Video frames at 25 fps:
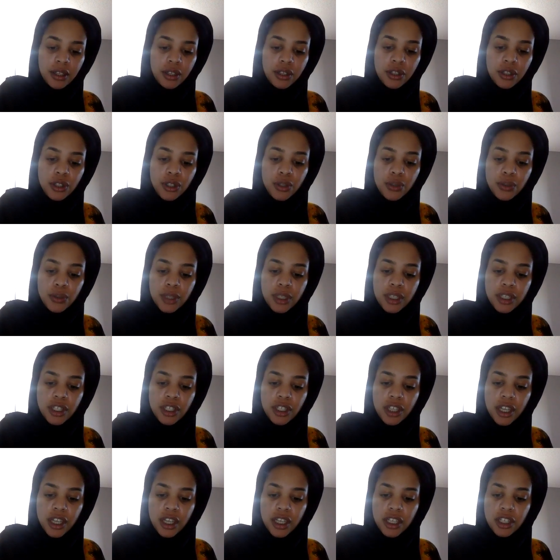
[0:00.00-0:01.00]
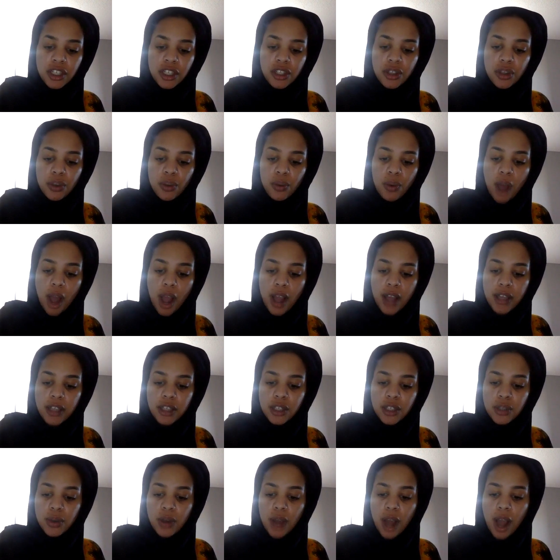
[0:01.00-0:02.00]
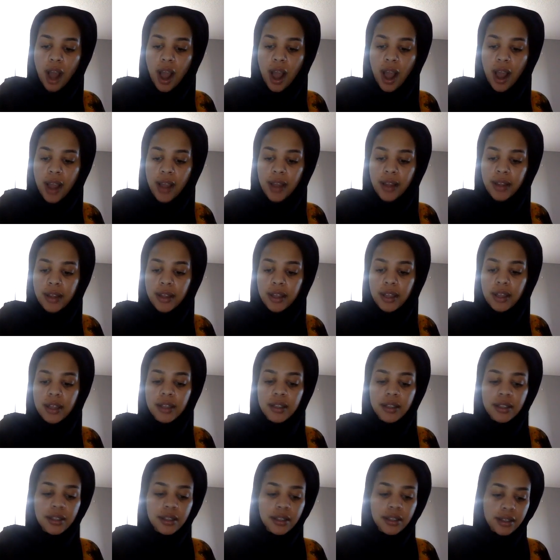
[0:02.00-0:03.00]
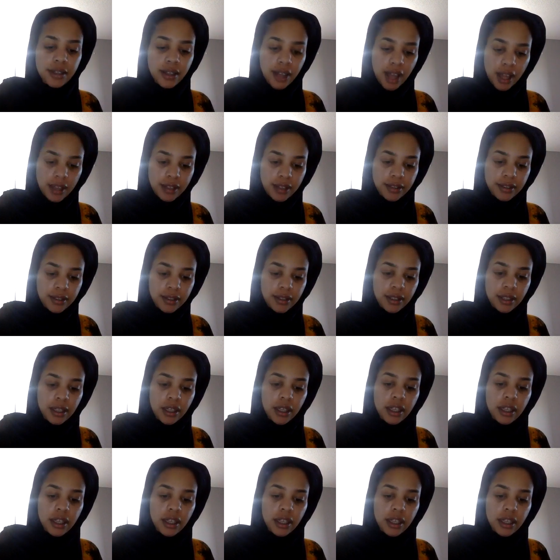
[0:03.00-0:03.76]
Do we change the y to a I? Yes.